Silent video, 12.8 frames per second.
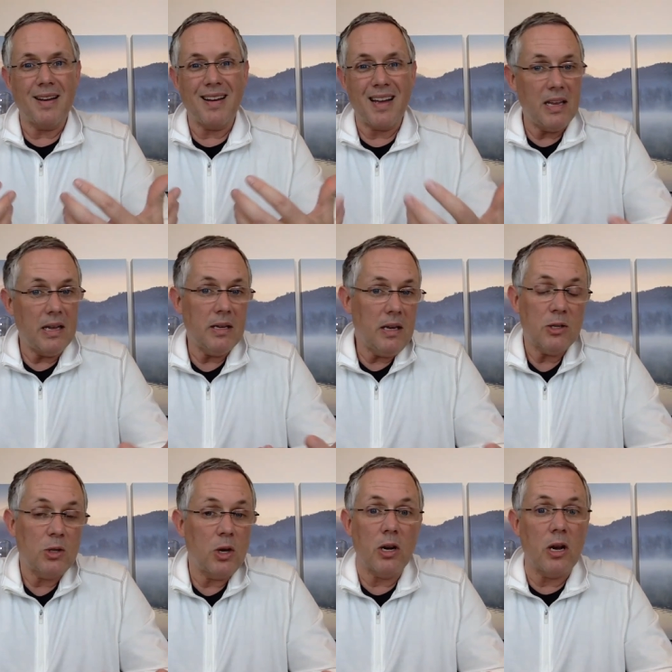is
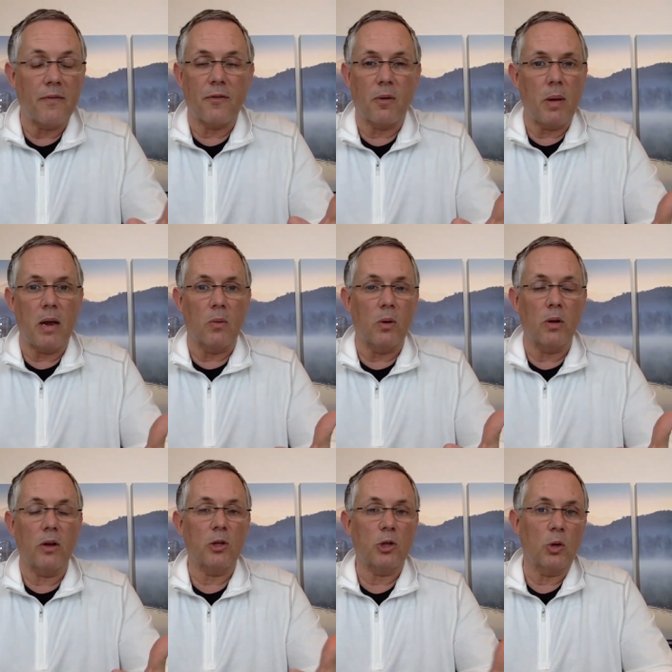good enough for me,
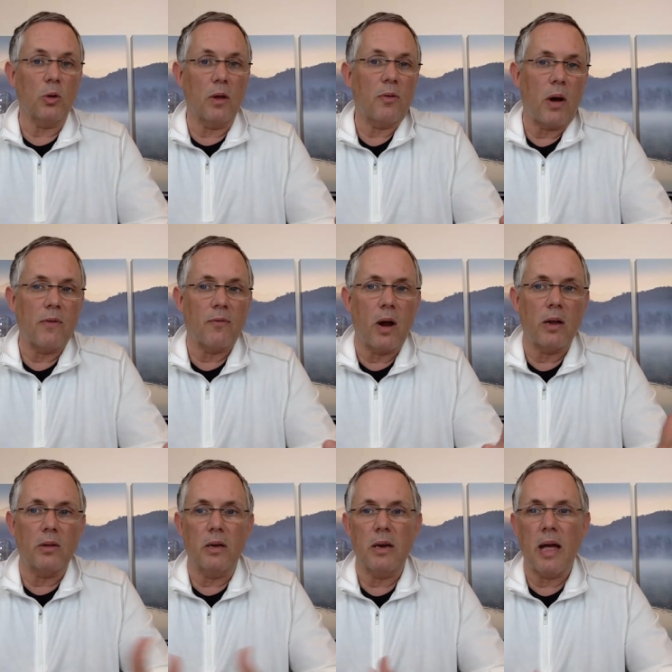really, truly,
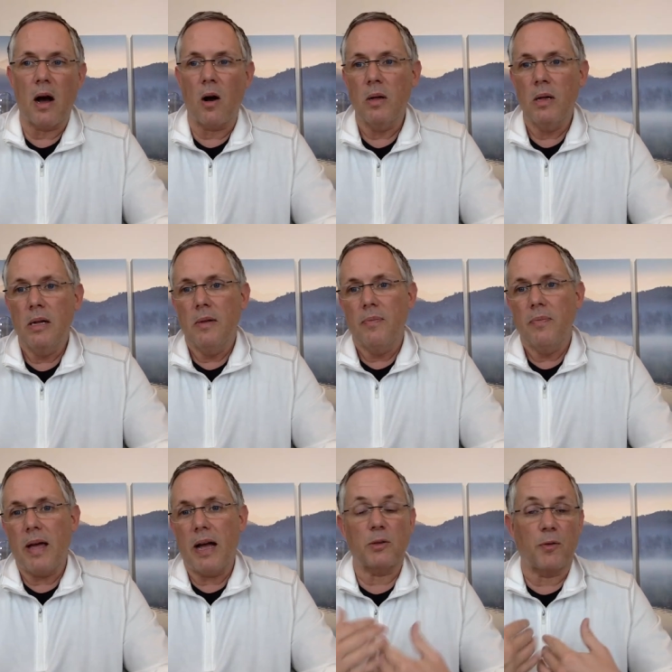frankly. Now,
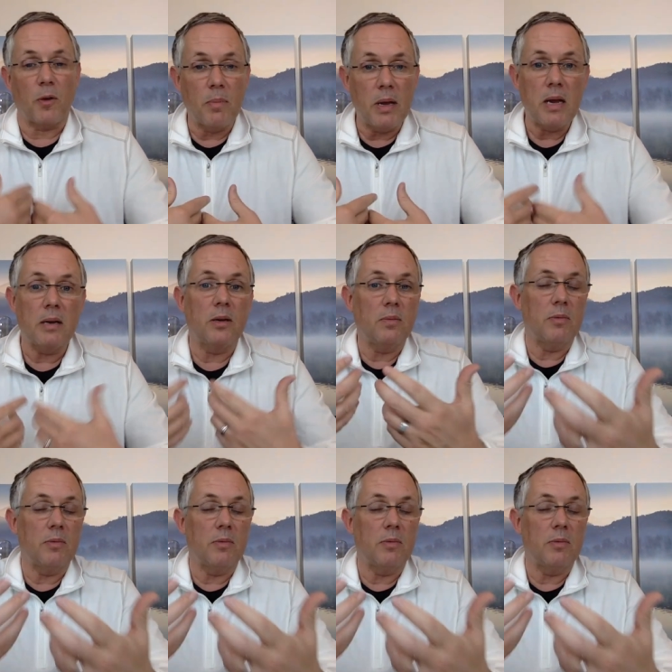that's for me.